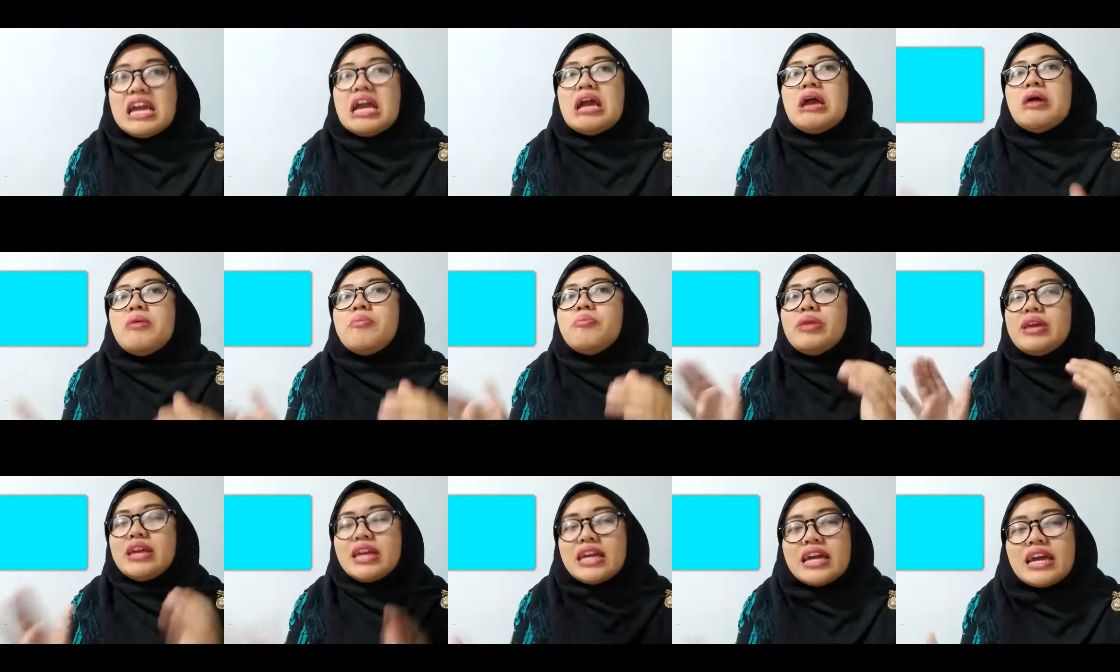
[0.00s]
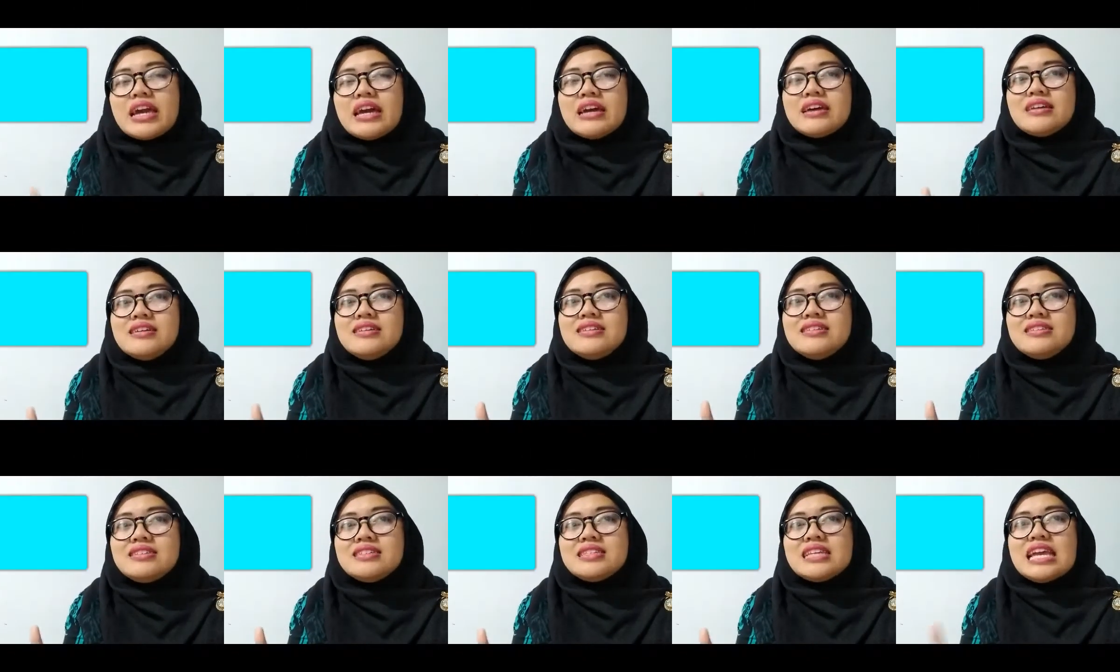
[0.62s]

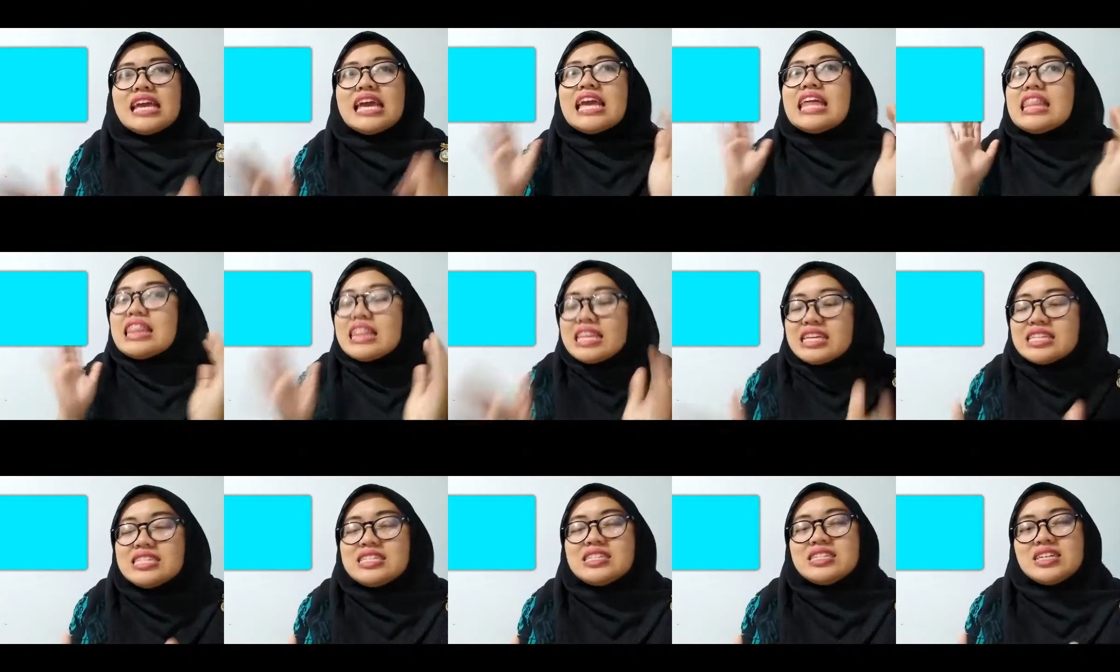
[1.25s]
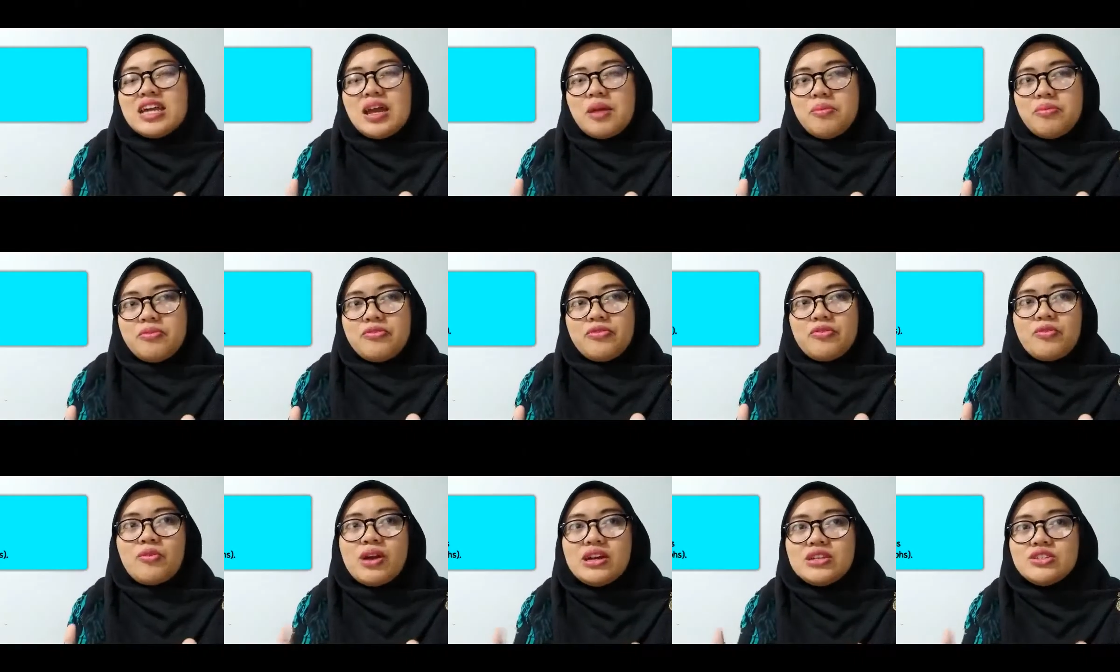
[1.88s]
Because in this type of
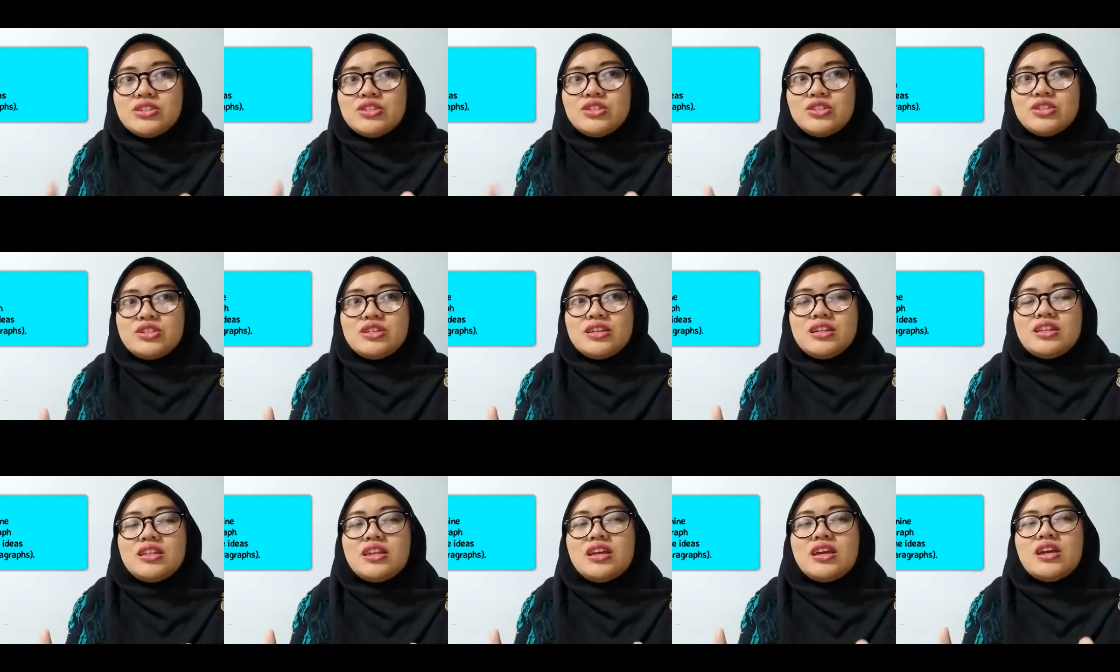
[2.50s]
question,